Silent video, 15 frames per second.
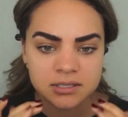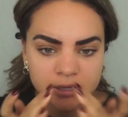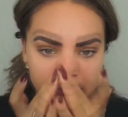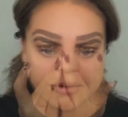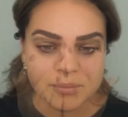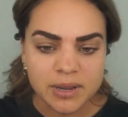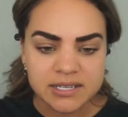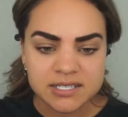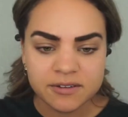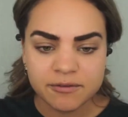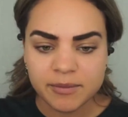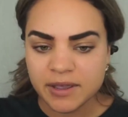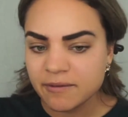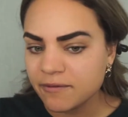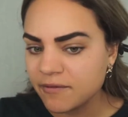For the rest of
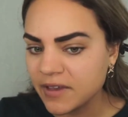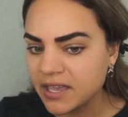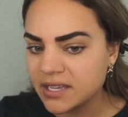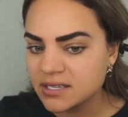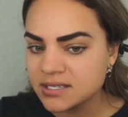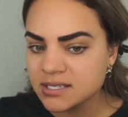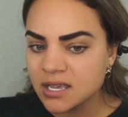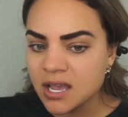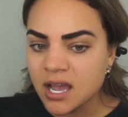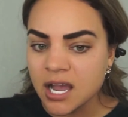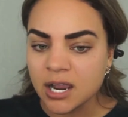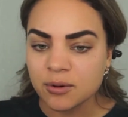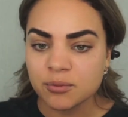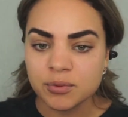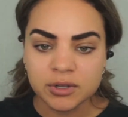my face,
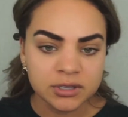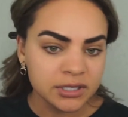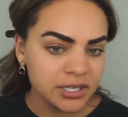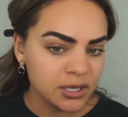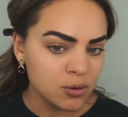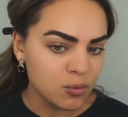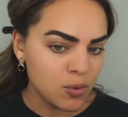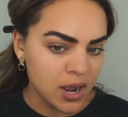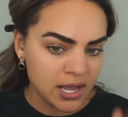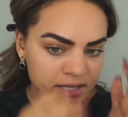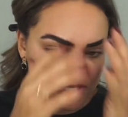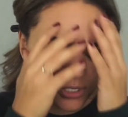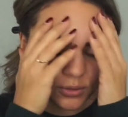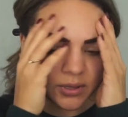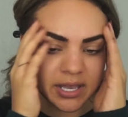I really
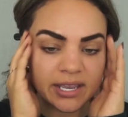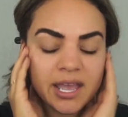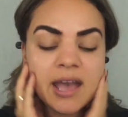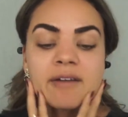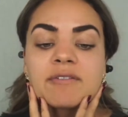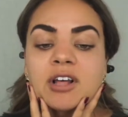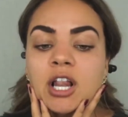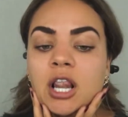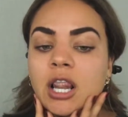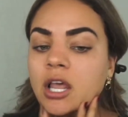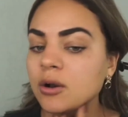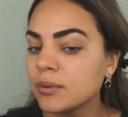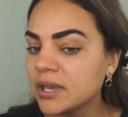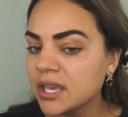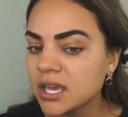want to like have
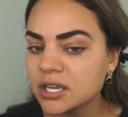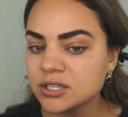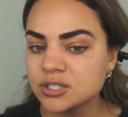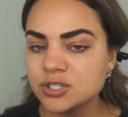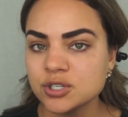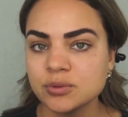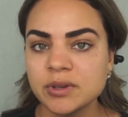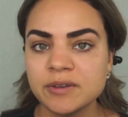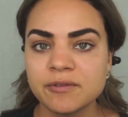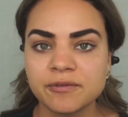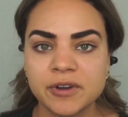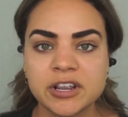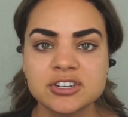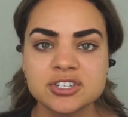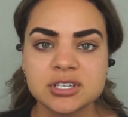glowy, dewy,
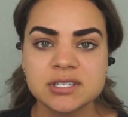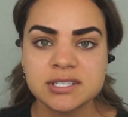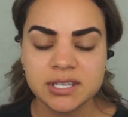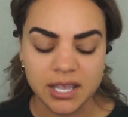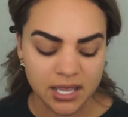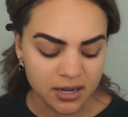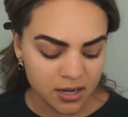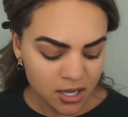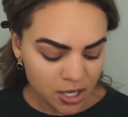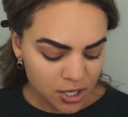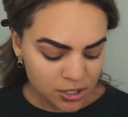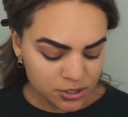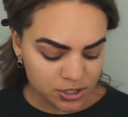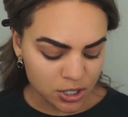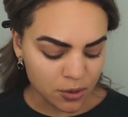fresh skin.
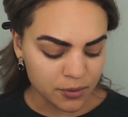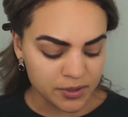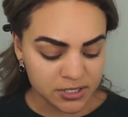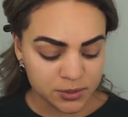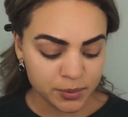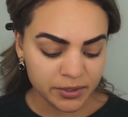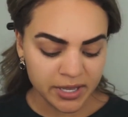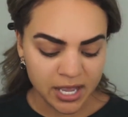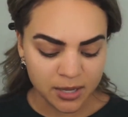So this really